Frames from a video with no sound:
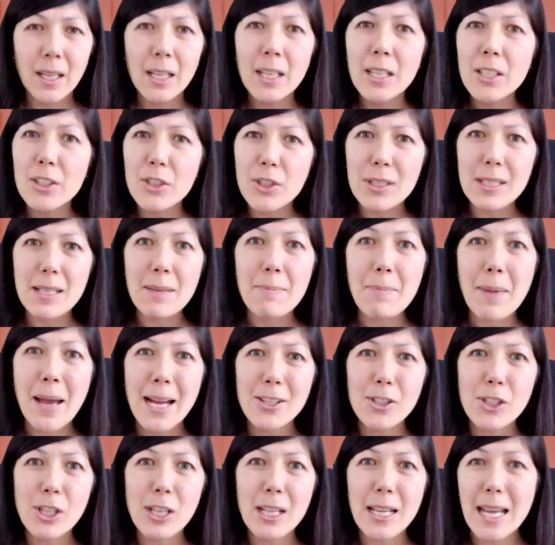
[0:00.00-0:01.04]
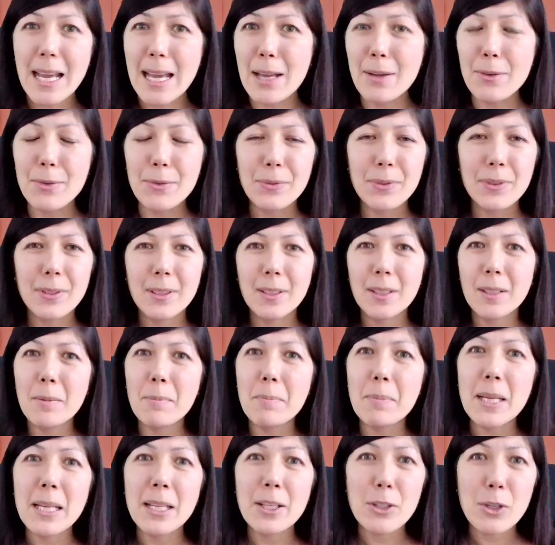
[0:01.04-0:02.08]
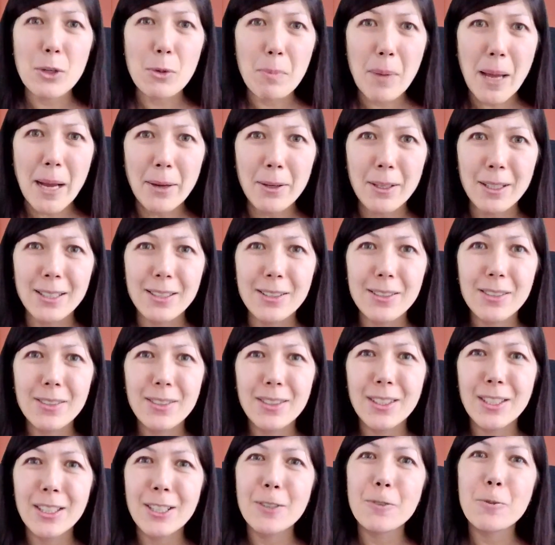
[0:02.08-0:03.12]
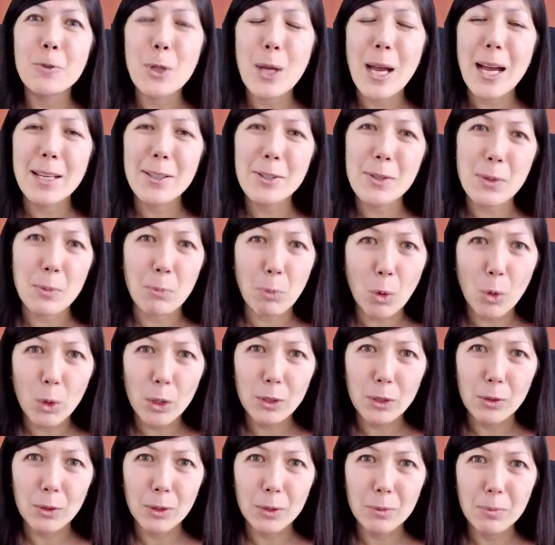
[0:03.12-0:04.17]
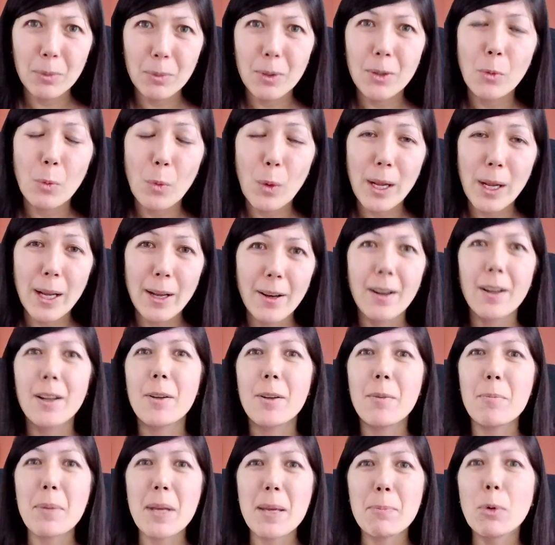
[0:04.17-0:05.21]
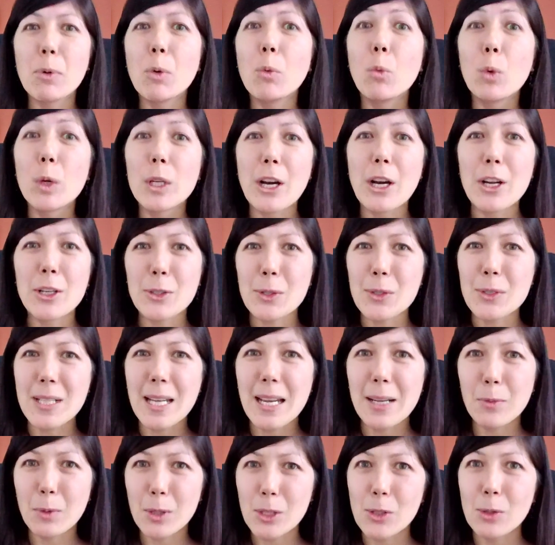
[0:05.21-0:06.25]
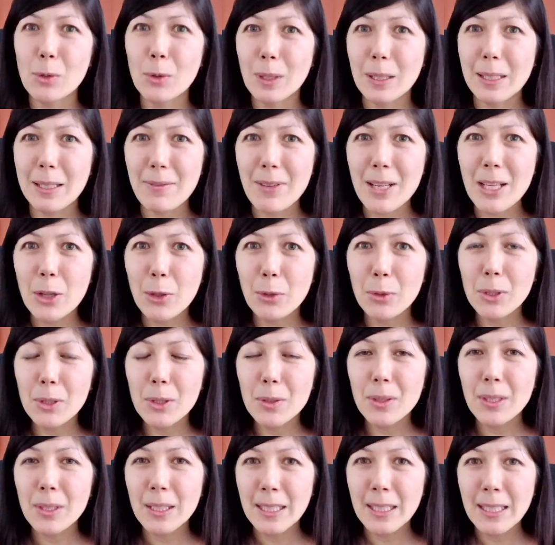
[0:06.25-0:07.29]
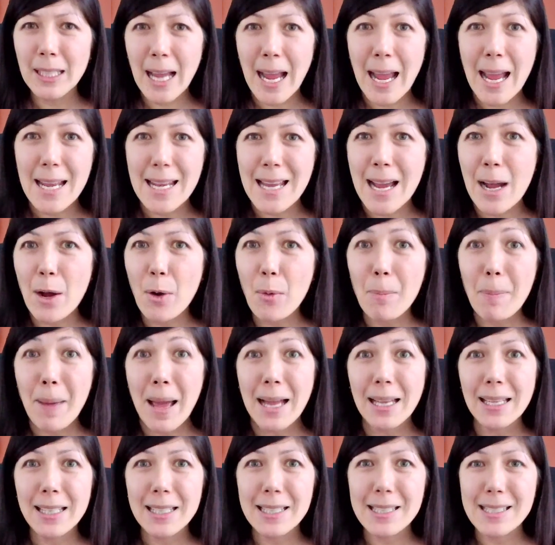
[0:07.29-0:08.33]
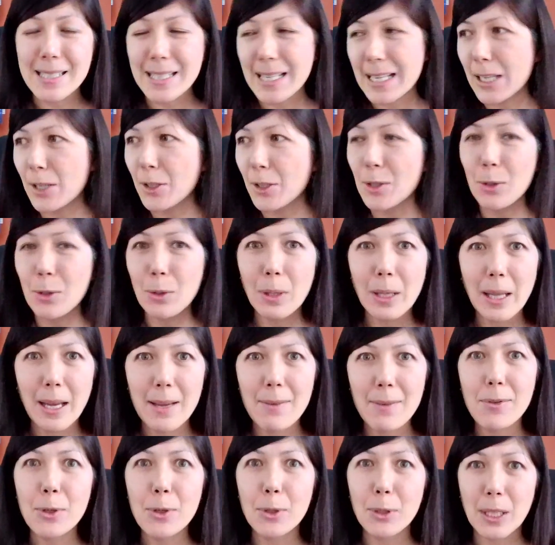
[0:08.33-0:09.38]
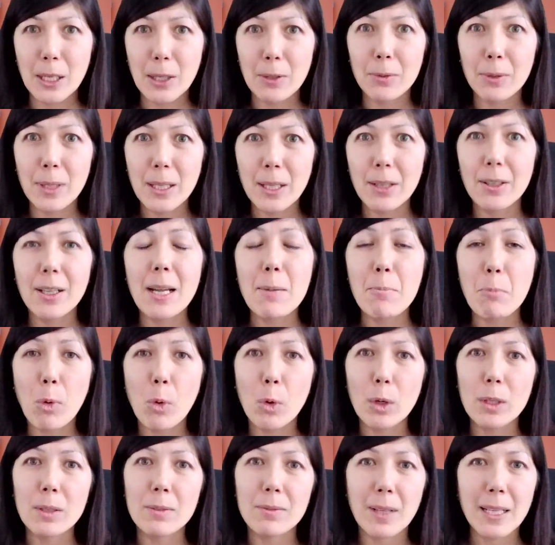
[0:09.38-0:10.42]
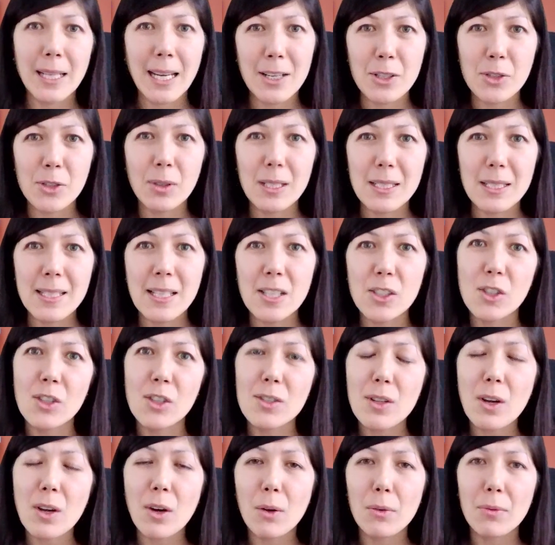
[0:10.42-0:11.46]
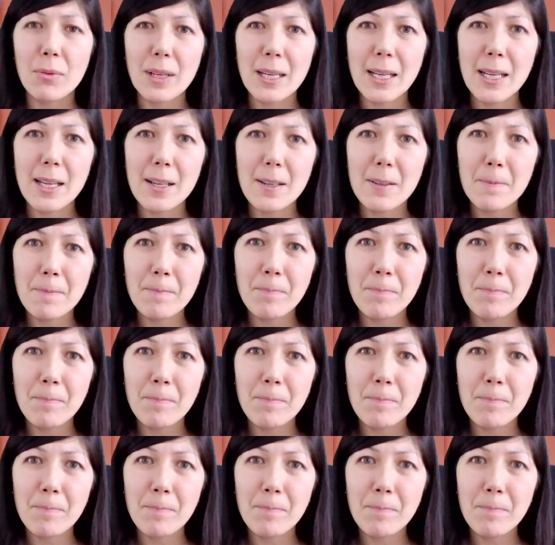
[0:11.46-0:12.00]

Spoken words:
Just imagine if being a new parent, you had a support group where people would understand what you were living through and how balancing your life, your career, important financial decisions all fit in,